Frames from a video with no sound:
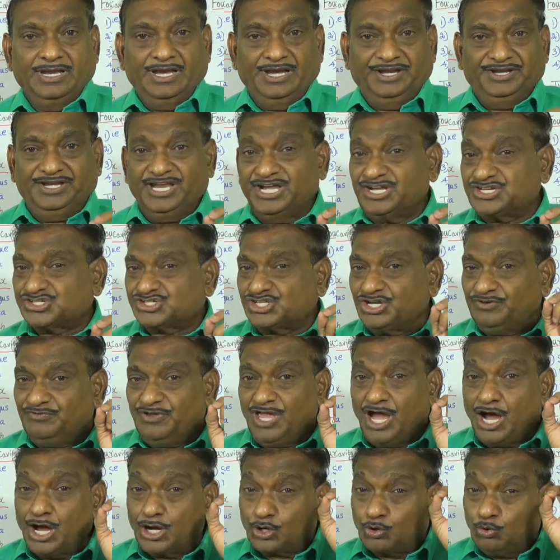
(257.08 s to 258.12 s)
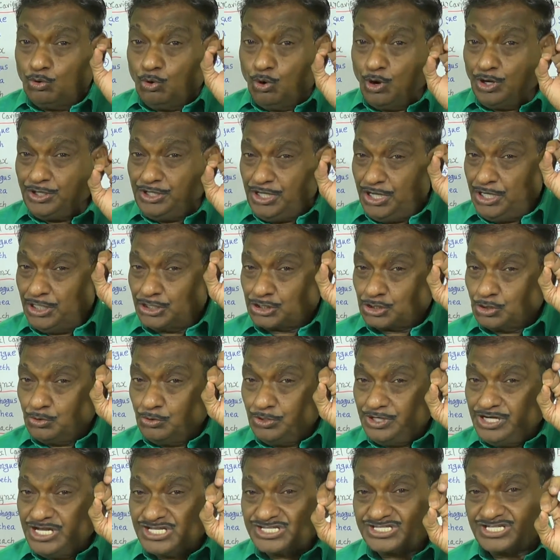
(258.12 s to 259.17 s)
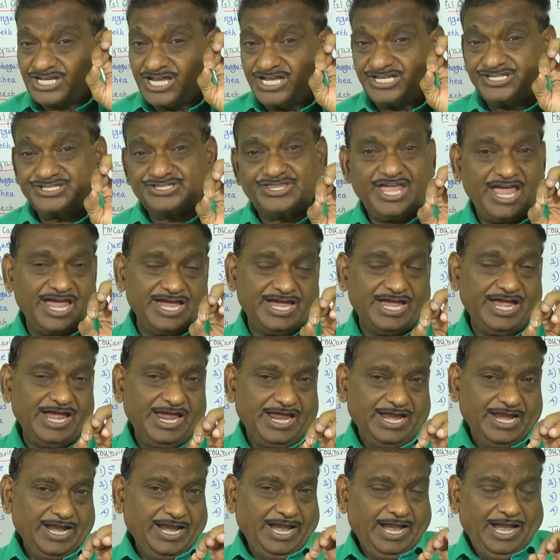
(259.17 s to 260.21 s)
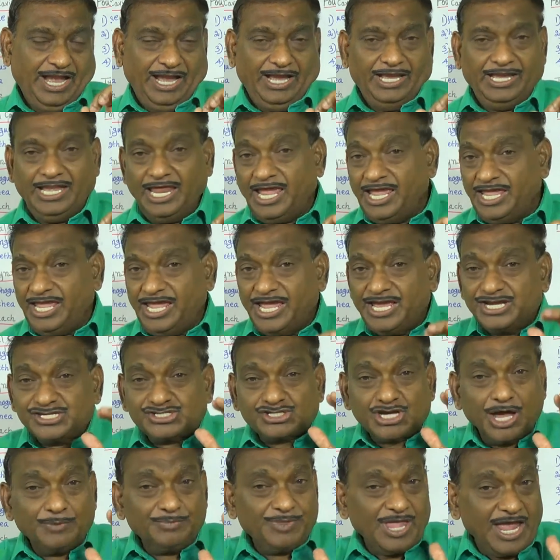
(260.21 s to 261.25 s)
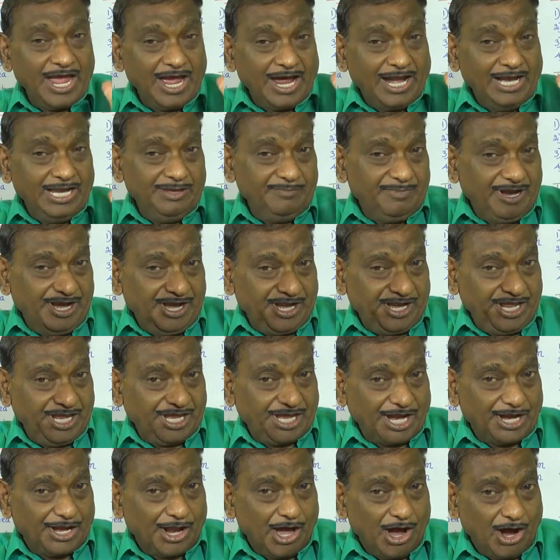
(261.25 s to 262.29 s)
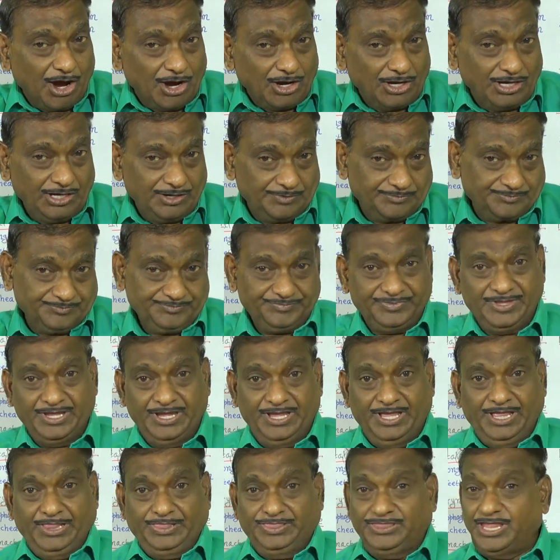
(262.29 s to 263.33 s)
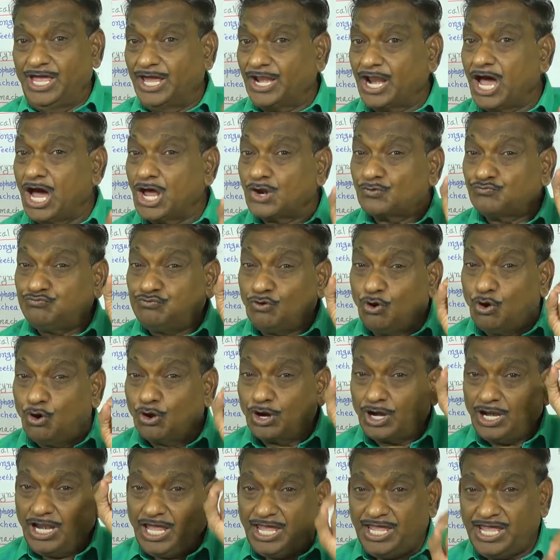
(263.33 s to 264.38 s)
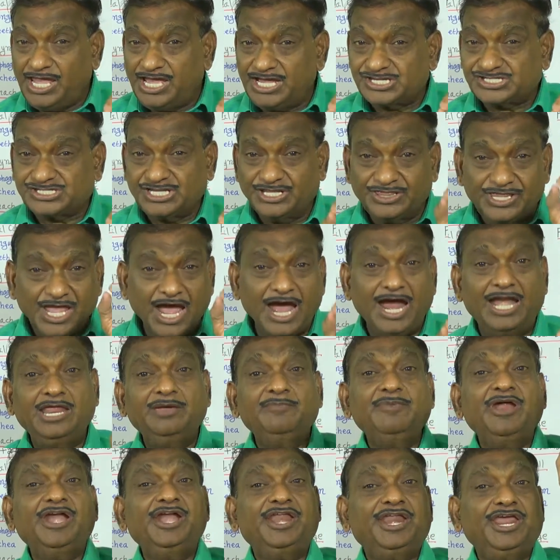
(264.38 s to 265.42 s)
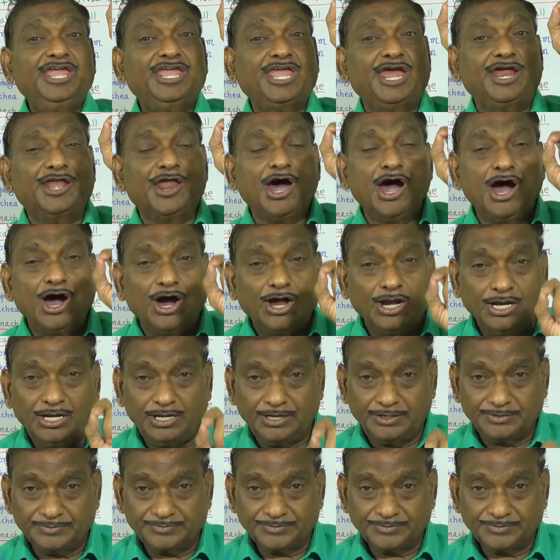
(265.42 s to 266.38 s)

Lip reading: Next we are going to discuss the layers of the alimentary canal. There are 4 layers in the alimentary canal.